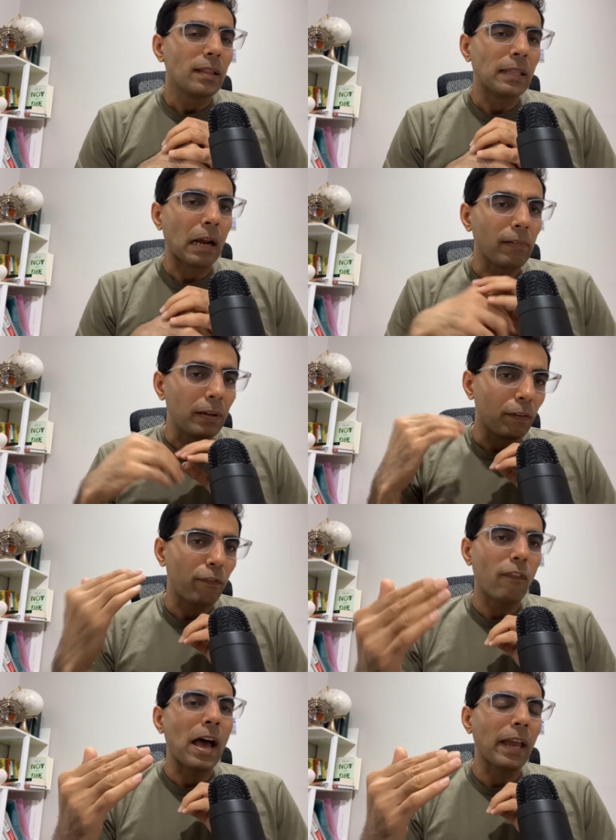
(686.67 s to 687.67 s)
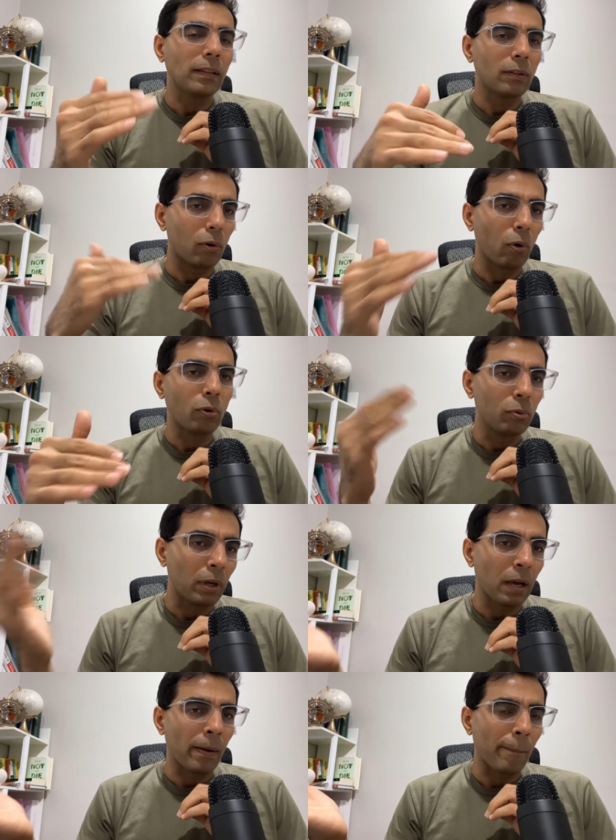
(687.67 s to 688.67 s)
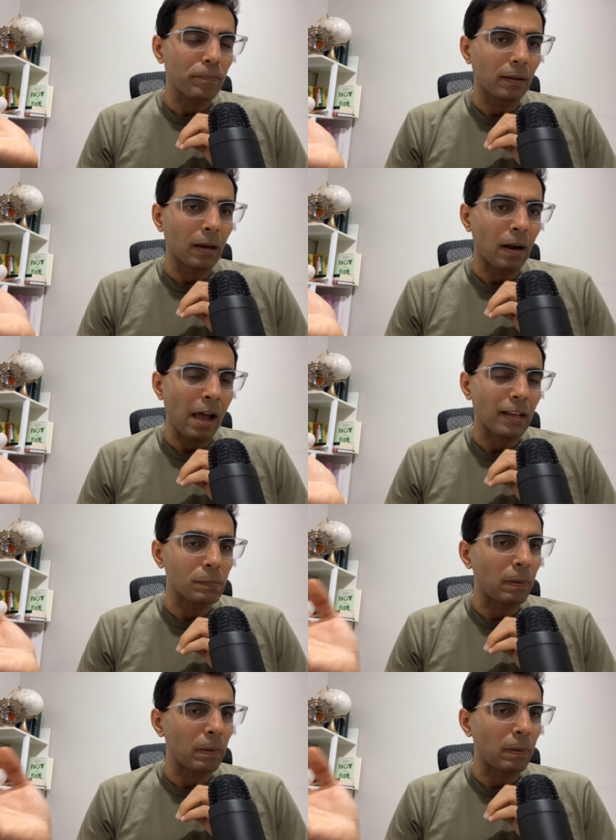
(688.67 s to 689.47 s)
that will define the rotuka karaz